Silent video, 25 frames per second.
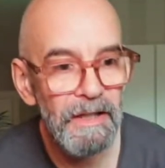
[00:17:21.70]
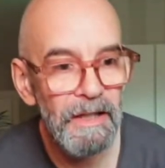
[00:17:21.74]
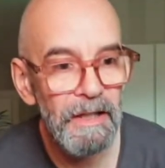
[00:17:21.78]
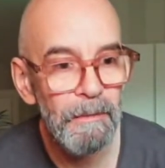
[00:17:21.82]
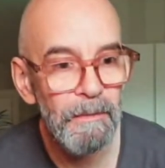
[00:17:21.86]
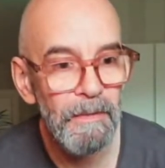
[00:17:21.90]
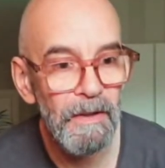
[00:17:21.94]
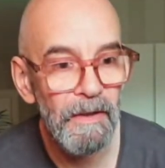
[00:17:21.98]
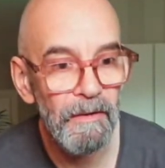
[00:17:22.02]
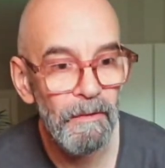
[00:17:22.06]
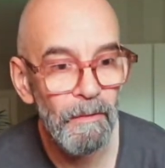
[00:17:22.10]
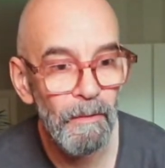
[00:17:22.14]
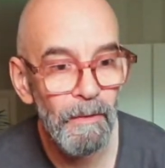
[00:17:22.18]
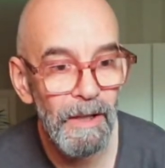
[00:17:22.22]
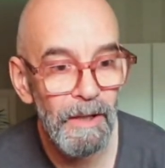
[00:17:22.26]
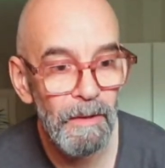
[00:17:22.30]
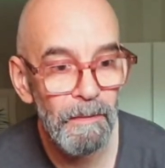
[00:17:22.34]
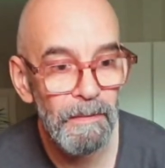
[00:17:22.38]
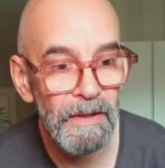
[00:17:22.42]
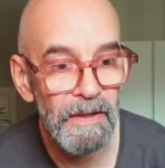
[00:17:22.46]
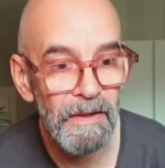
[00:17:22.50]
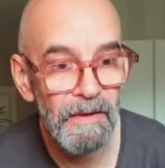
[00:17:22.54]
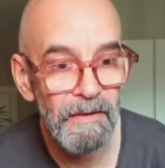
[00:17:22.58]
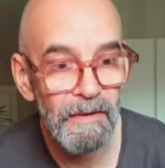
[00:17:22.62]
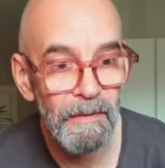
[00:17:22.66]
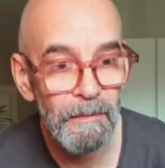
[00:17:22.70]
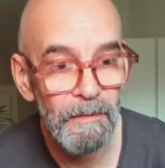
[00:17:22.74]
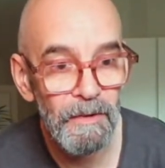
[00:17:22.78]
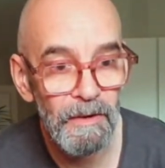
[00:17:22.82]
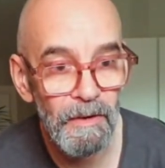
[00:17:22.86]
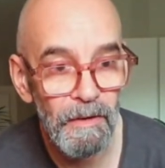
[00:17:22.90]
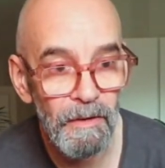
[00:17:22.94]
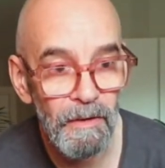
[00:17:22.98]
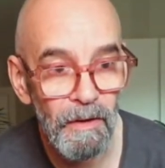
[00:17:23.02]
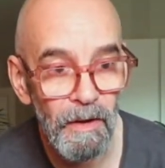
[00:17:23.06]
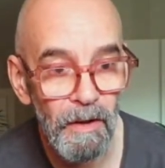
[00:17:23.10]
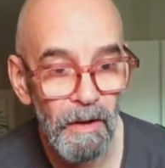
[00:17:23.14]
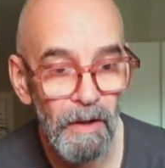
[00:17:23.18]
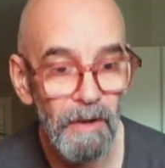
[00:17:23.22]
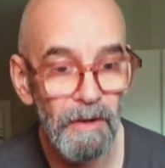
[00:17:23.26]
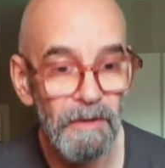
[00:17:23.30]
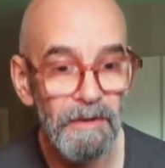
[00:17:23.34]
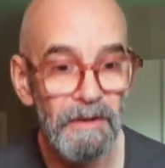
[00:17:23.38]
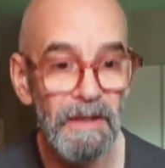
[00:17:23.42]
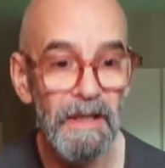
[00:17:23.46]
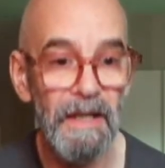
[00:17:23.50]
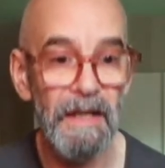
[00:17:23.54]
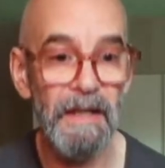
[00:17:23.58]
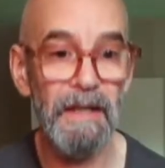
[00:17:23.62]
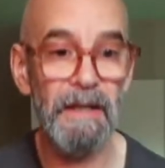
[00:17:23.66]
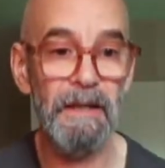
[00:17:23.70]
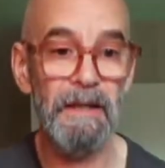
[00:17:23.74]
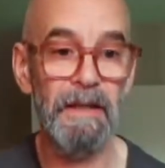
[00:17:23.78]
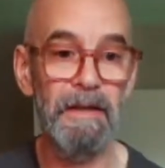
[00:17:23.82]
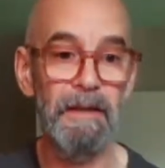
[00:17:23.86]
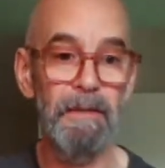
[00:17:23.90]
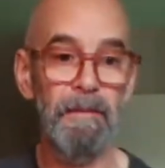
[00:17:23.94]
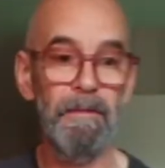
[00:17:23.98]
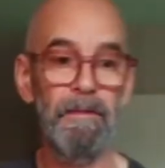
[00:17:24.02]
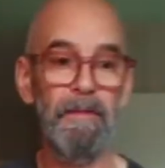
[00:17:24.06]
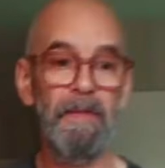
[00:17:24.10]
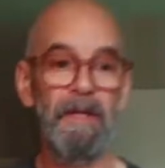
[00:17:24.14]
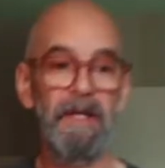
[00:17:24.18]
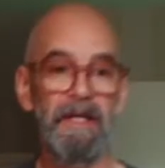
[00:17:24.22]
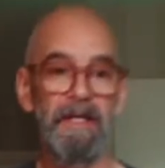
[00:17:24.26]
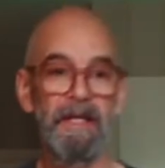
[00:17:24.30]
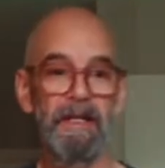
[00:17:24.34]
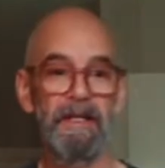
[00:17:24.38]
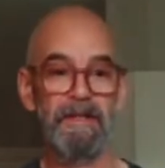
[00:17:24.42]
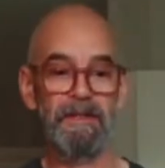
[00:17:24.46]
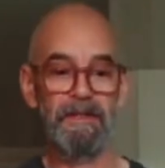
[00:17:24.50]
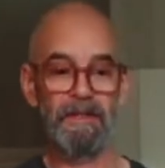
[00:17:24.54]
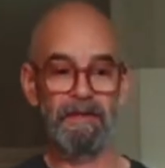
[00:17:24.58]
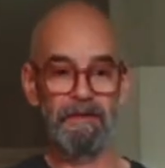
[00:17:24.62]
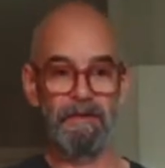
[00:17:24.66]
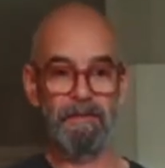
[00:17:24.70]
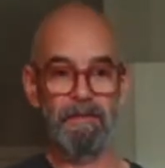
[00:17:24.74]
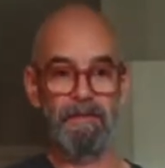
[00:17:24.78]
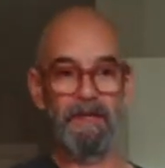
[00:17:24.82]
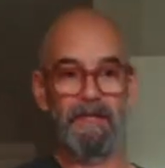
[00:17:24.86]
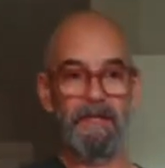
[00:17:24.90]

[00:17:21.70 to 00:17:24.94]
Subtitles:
hear me as well because I'm not on that clip mic. So the